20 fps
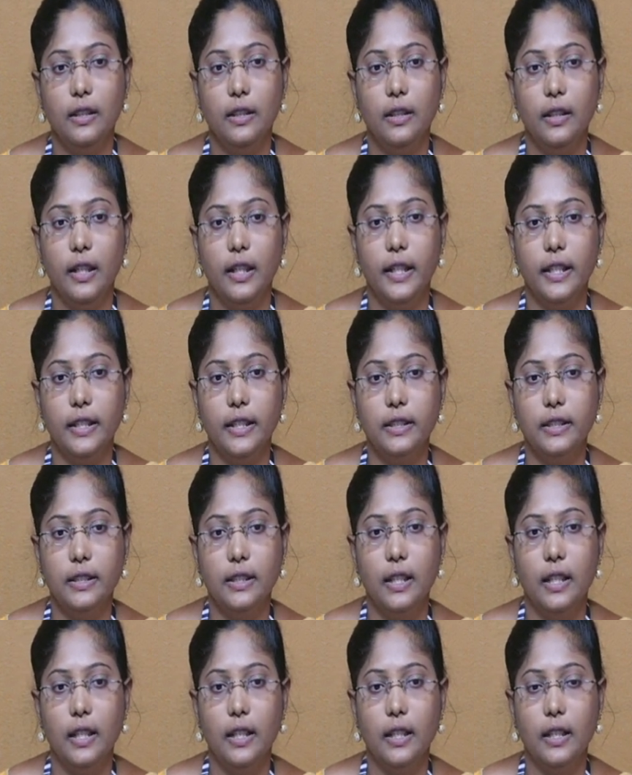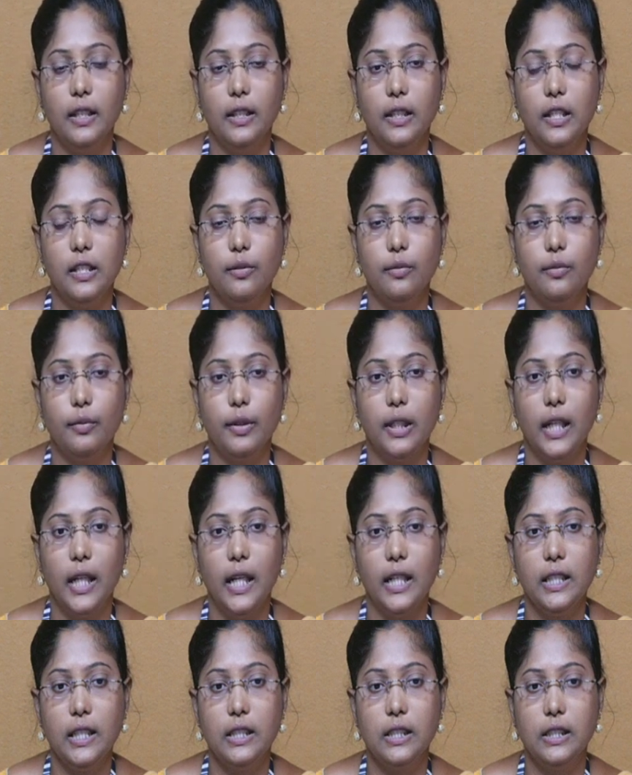it is this one
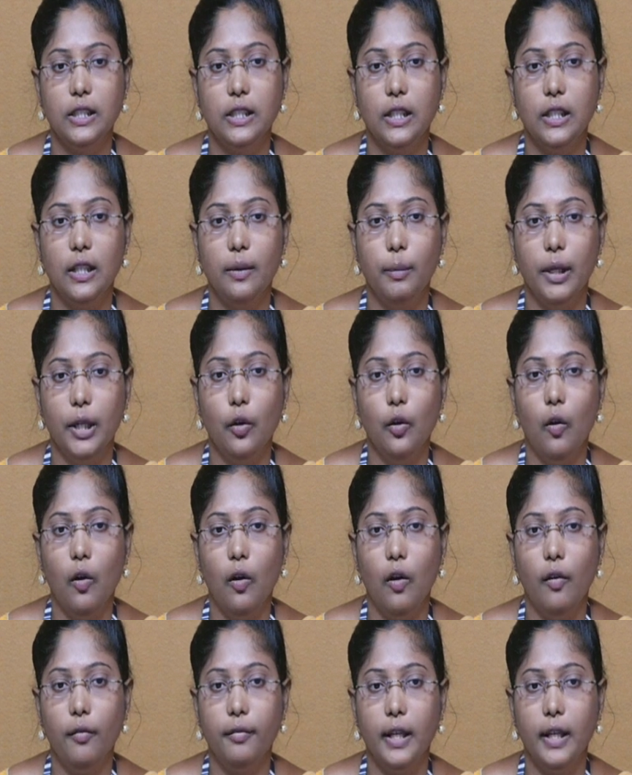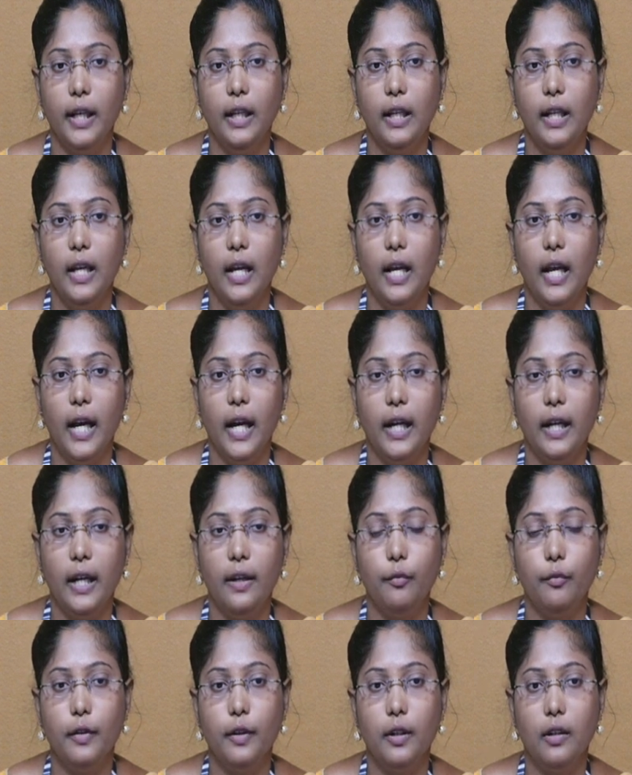takes the big O of n, and
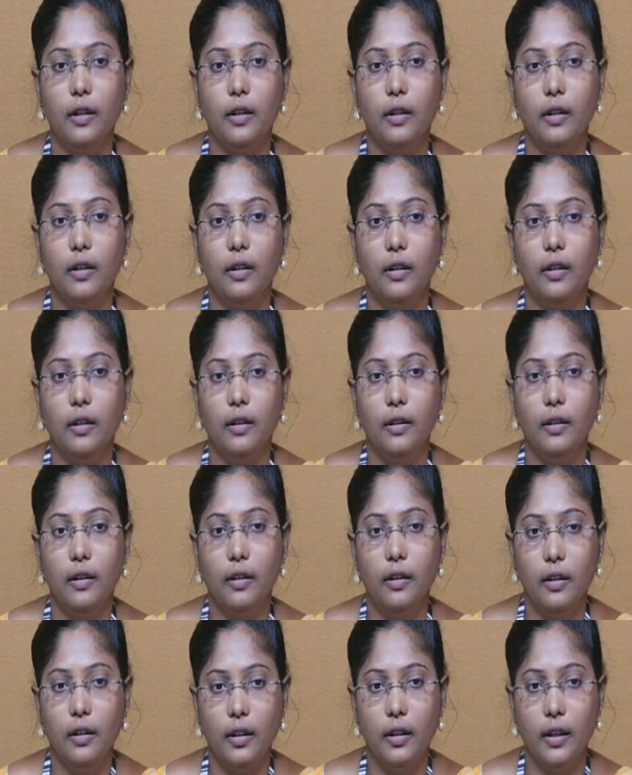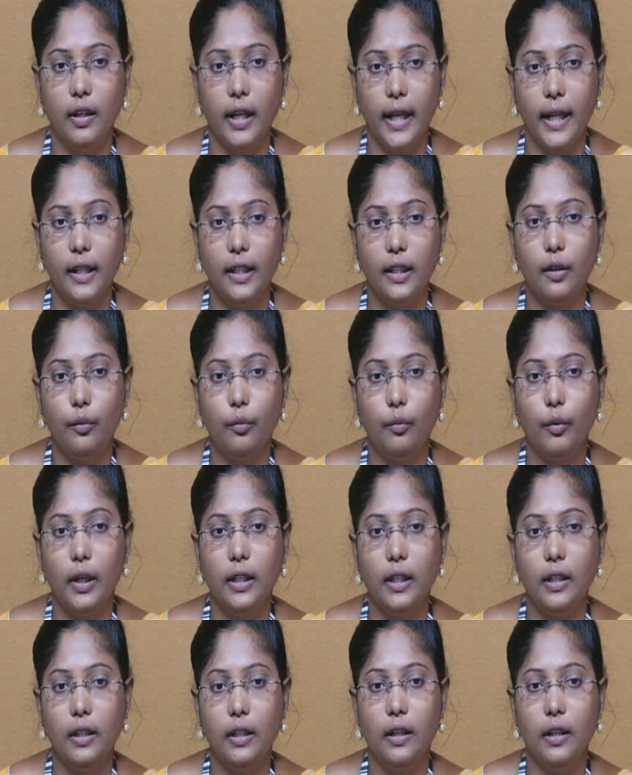for another
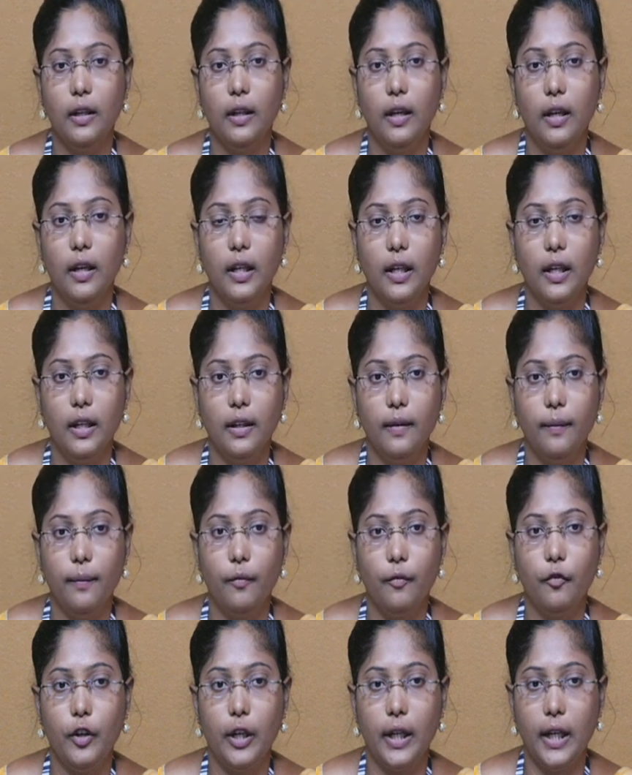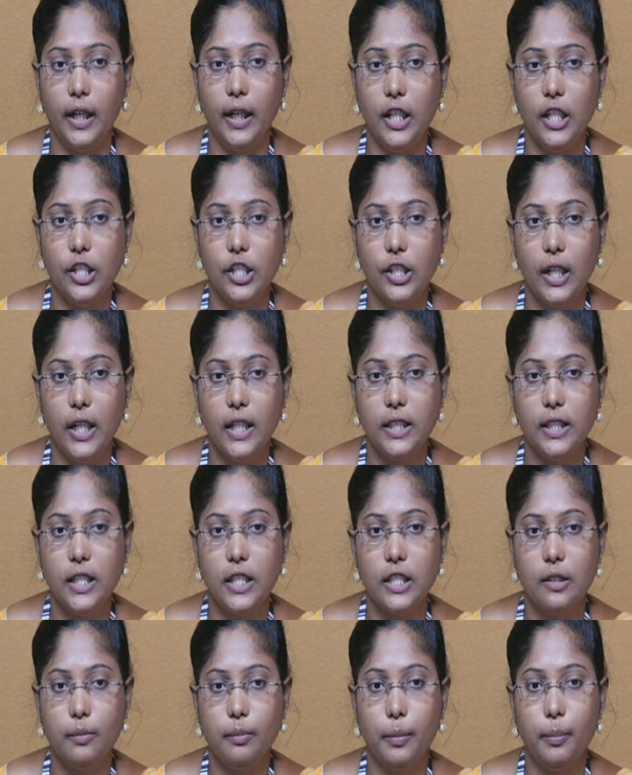one for
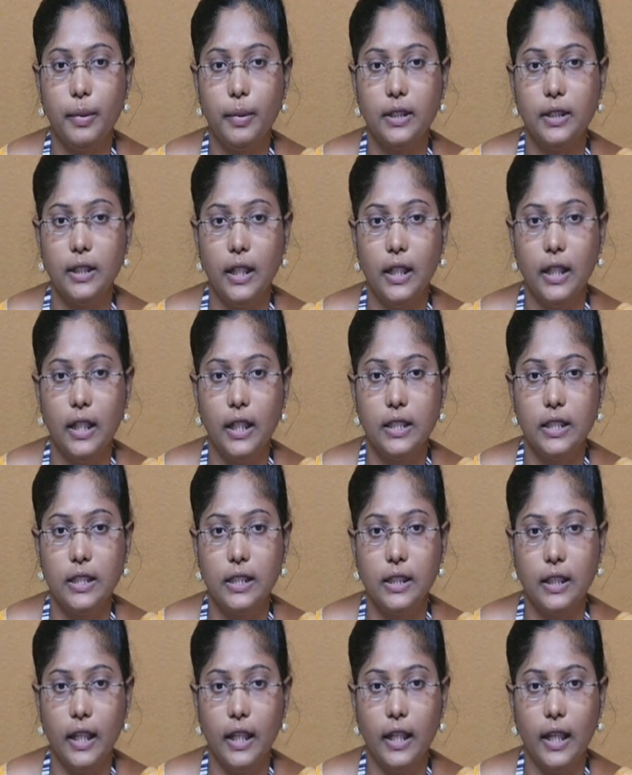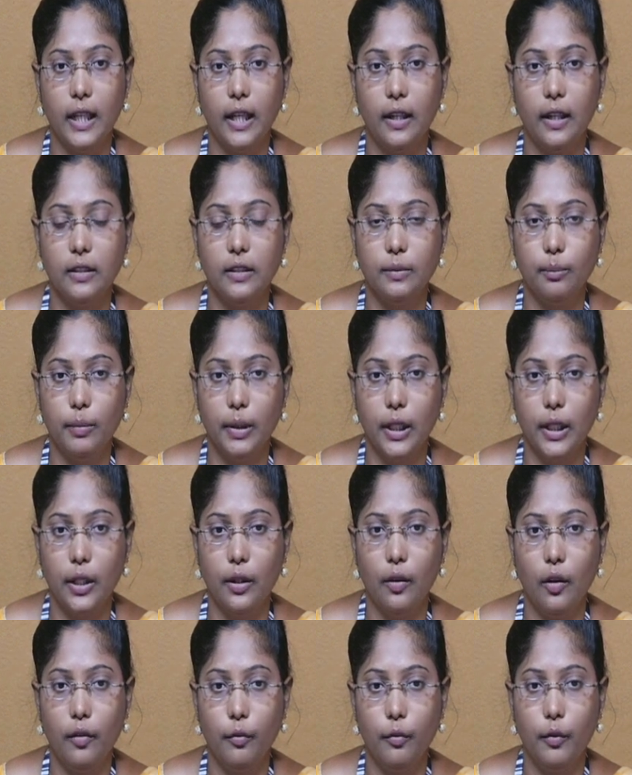initialization purpose it is taking big O
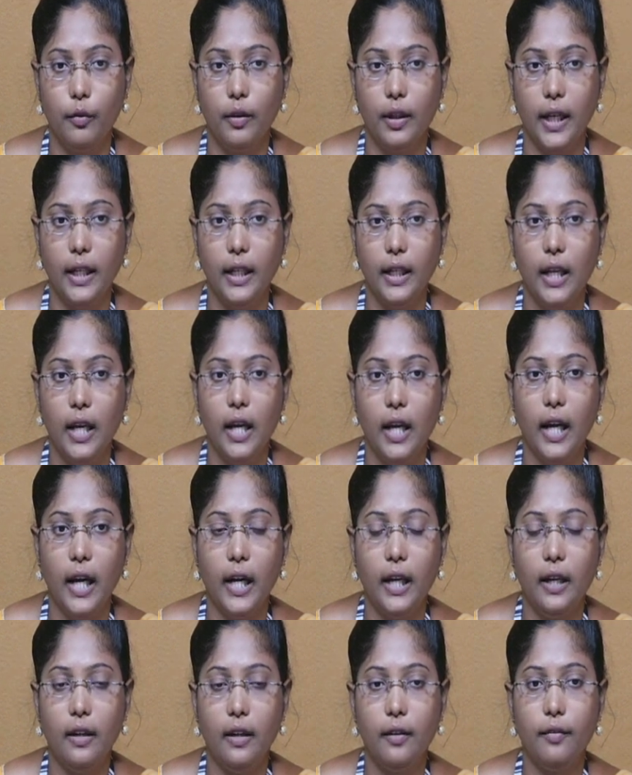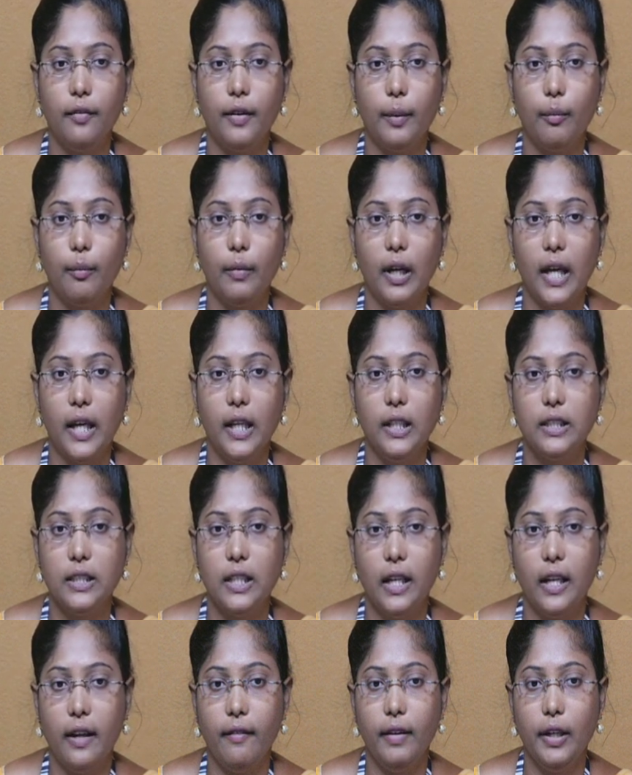of n, and from lines
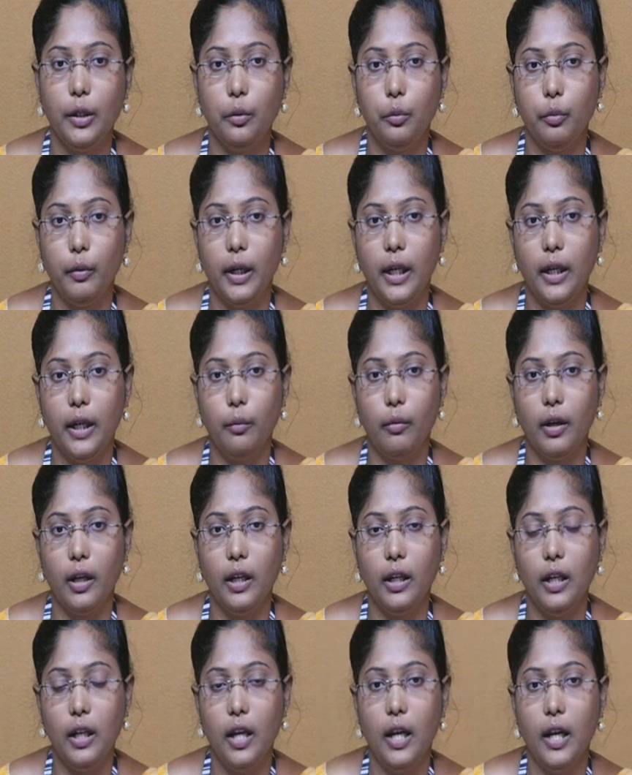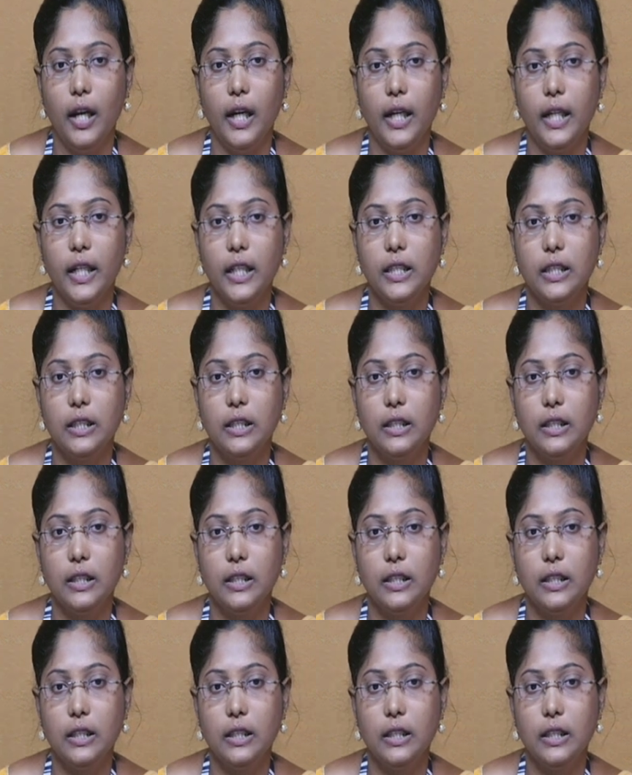11 to 21 it is